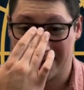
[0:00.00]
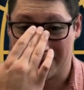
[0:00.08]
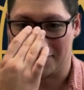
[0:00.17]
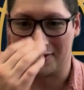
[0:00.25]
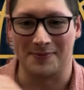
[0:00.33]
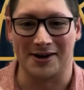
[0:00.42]

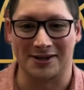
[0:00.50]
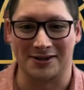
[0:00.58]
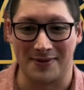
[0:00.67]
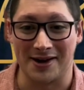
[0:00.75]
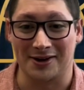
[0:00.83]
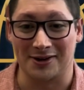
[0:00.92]
You compare it to
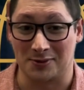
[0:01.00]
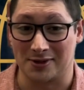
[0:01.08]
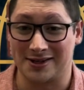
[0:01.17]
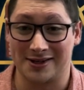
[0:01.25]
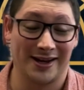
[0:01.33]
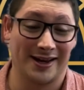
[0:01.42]
marriage,
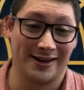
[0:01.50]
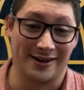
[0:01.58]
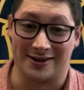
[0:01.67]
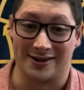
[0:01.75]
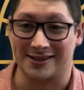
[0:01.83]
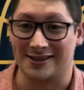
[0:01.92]
which
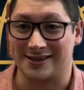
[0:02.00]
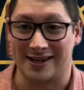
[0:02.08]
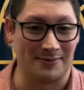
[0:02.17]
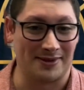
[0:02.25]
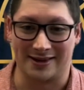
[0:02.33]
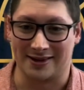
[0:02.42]
honestly,
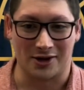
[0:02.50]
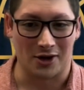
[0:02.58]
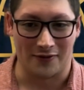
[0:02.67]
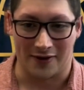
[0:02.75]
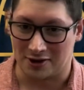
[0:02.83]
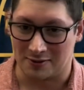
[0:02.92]
same thing. The
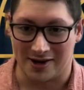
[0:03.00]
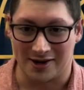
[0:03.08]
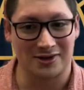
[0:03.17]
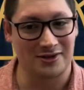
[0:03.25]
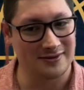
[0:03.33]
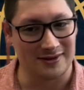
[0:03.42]
co-founder
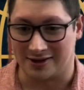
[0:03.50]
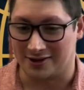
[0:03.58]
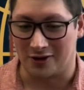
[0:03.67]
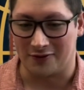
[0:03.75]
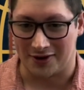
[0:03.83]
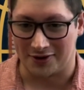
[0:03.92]
marriage, or the
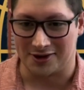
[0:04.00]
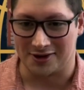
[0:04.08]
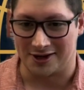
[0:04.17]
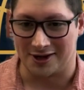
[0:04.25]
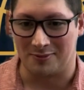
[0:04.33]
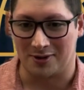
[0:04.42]

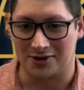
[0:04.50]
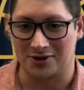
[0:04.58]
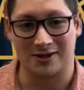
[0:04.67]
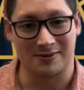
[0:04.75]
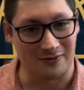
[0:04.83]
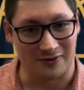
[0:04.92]
co-founder,
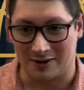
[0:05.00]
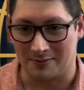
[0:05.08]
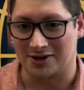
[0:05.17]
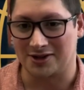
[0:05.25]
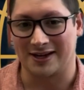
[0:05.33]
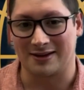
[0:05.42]
partnership, very
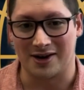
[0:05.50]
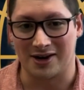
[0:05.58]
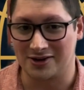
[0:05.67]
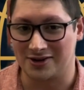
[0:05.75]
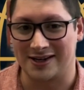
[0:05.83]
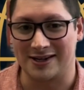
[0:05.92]
much like a
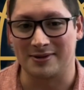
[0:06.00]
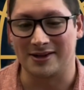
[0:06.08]
marriage. You need to be